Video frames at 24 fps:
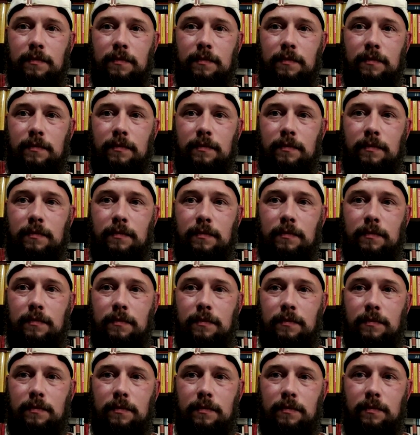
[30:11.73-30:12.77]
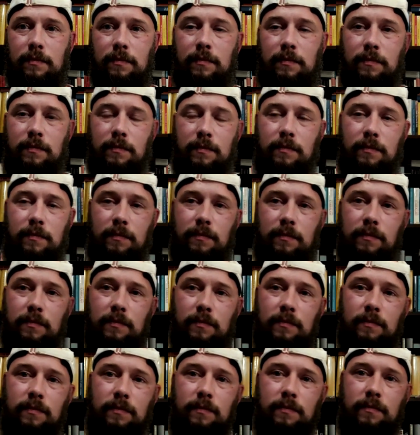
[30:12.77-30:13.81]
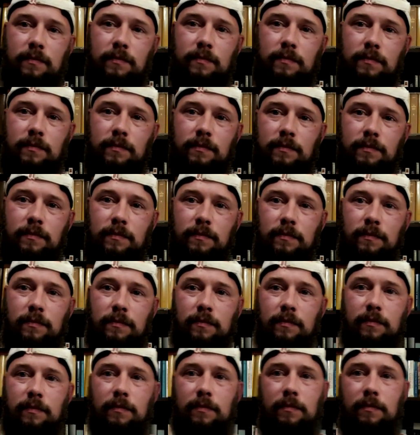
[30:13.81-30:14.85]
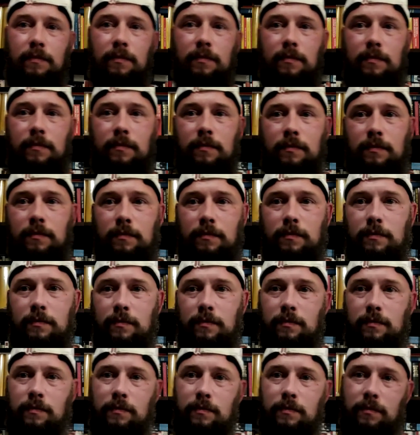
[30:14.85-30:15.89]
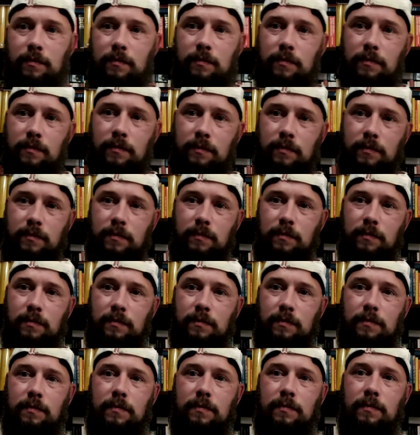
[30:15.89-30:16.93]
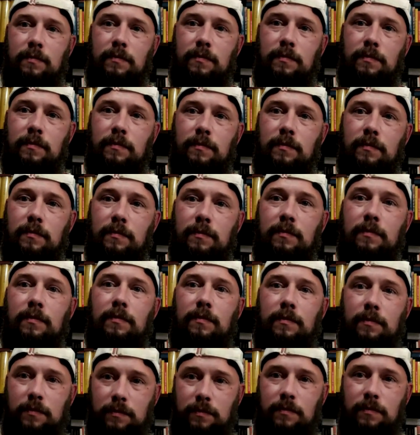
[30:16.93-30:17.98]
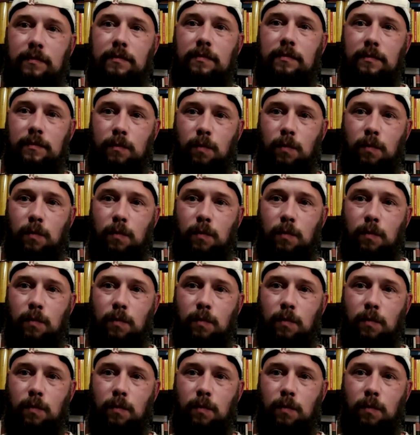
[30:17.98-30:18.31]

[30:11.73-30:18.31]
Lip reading: (not speaking)